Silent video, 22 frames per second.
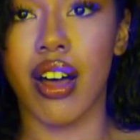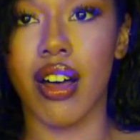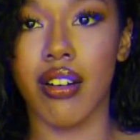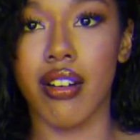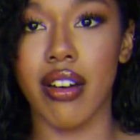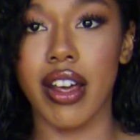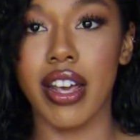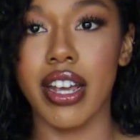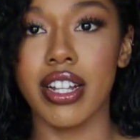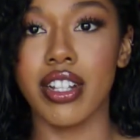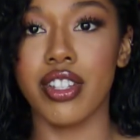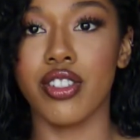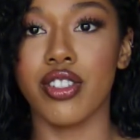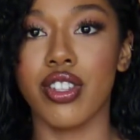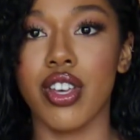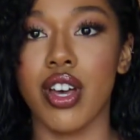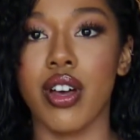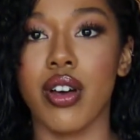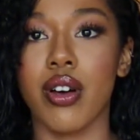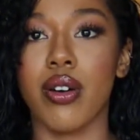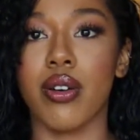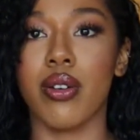All right,
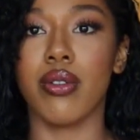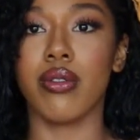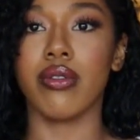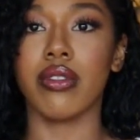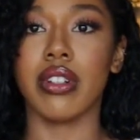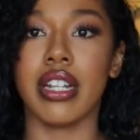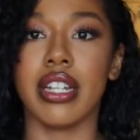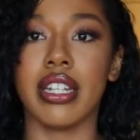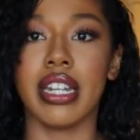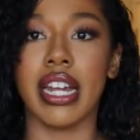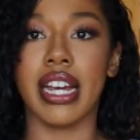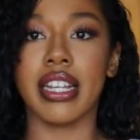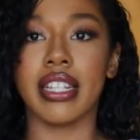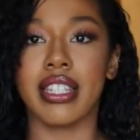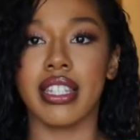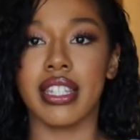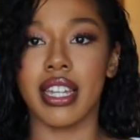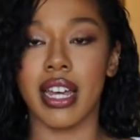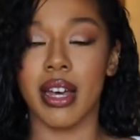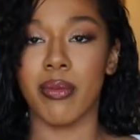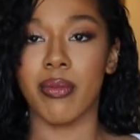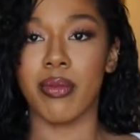so
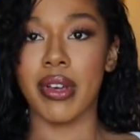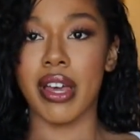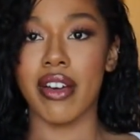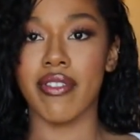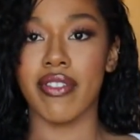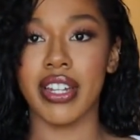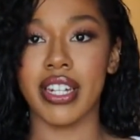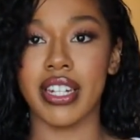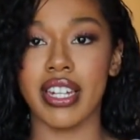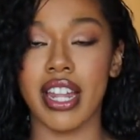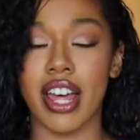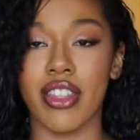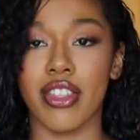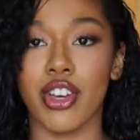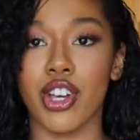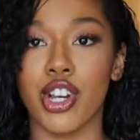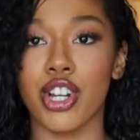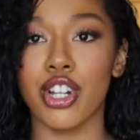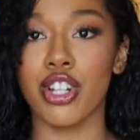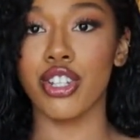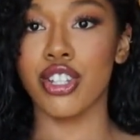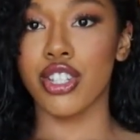next up we have
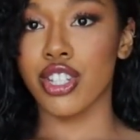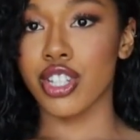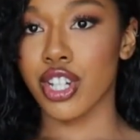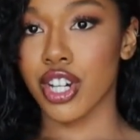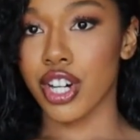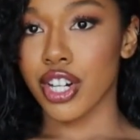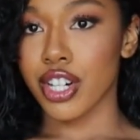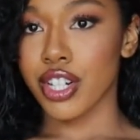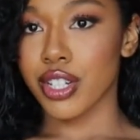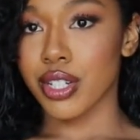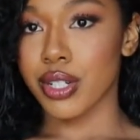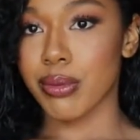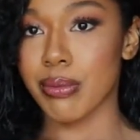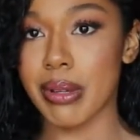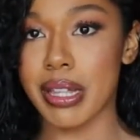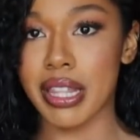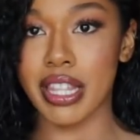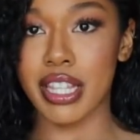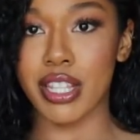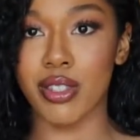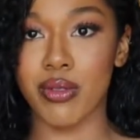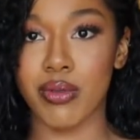another skirt,
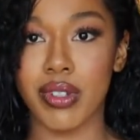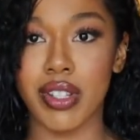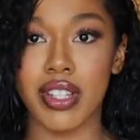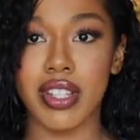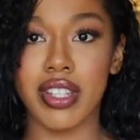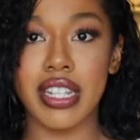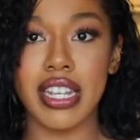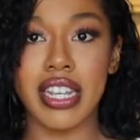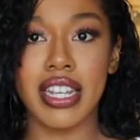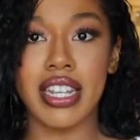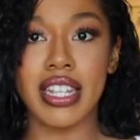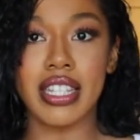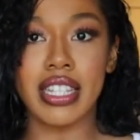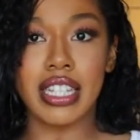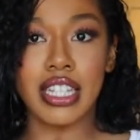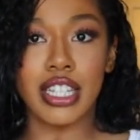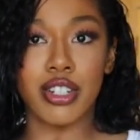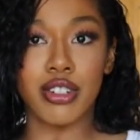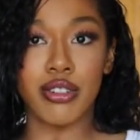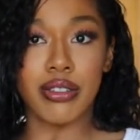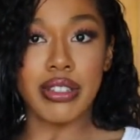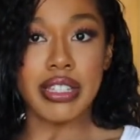but this one is a
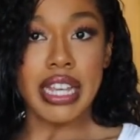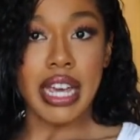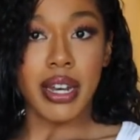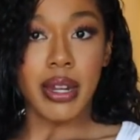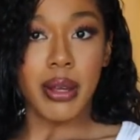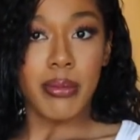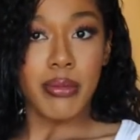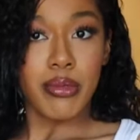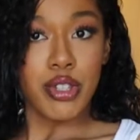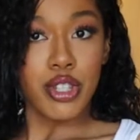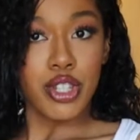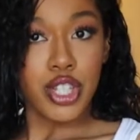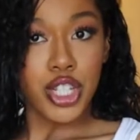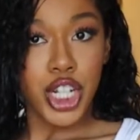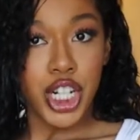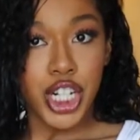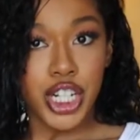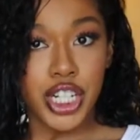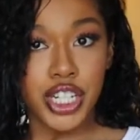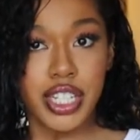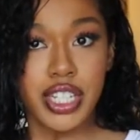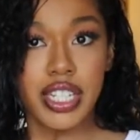little denim
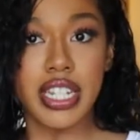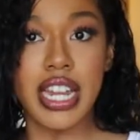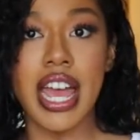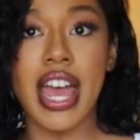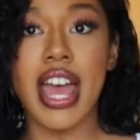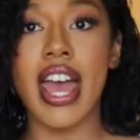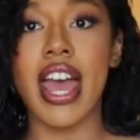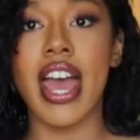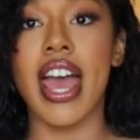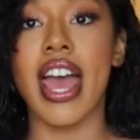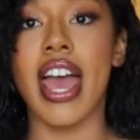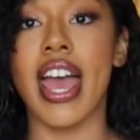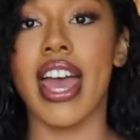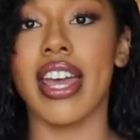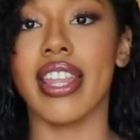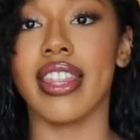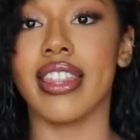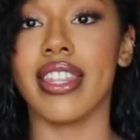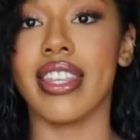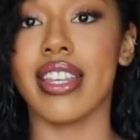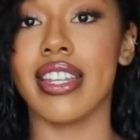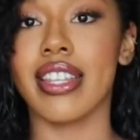skirt
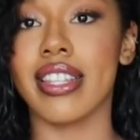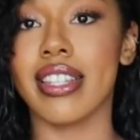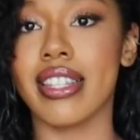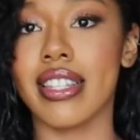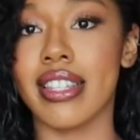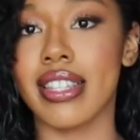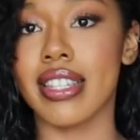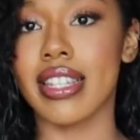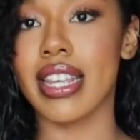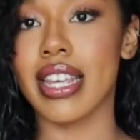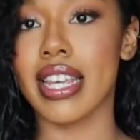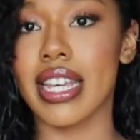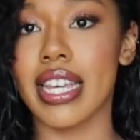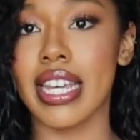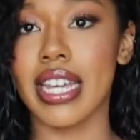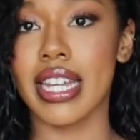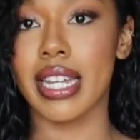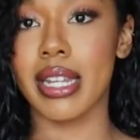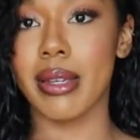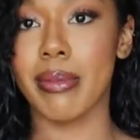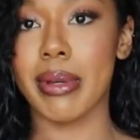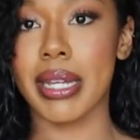and this
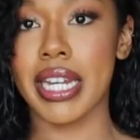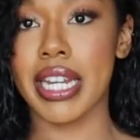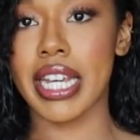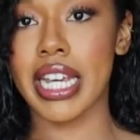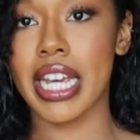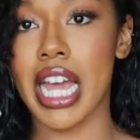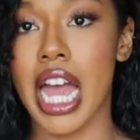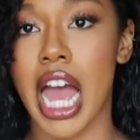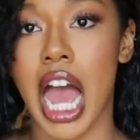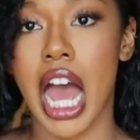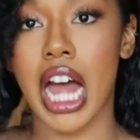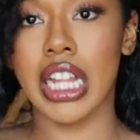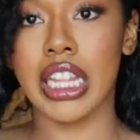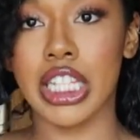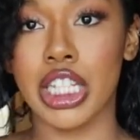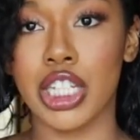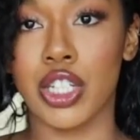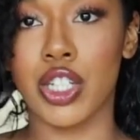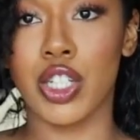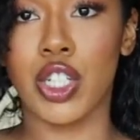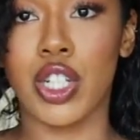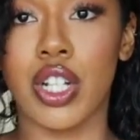itty bitty
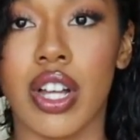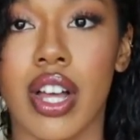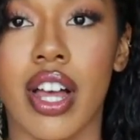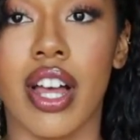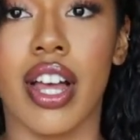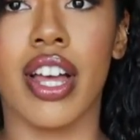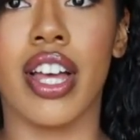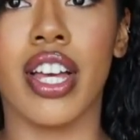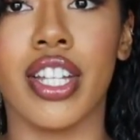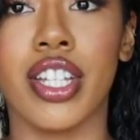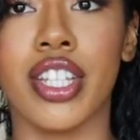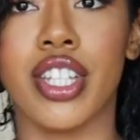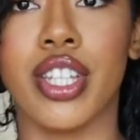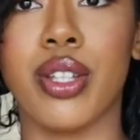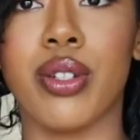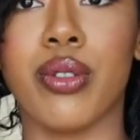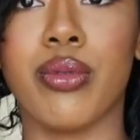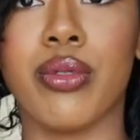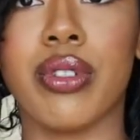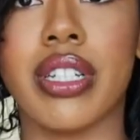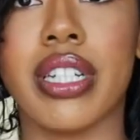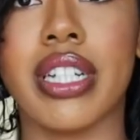little
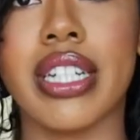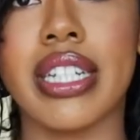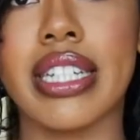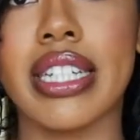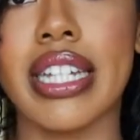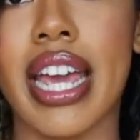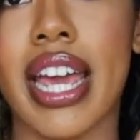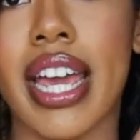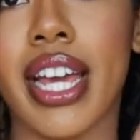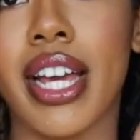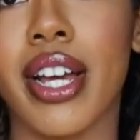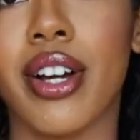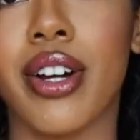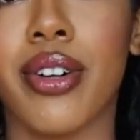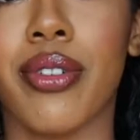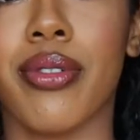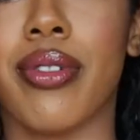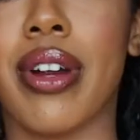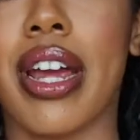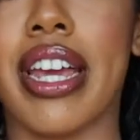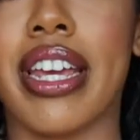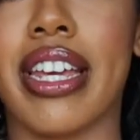cute tank
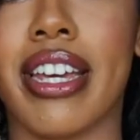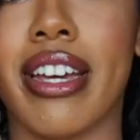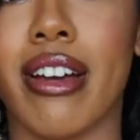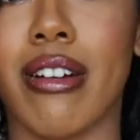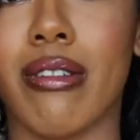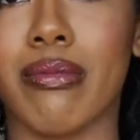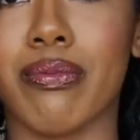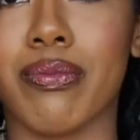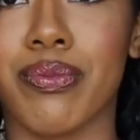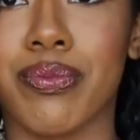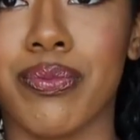right here.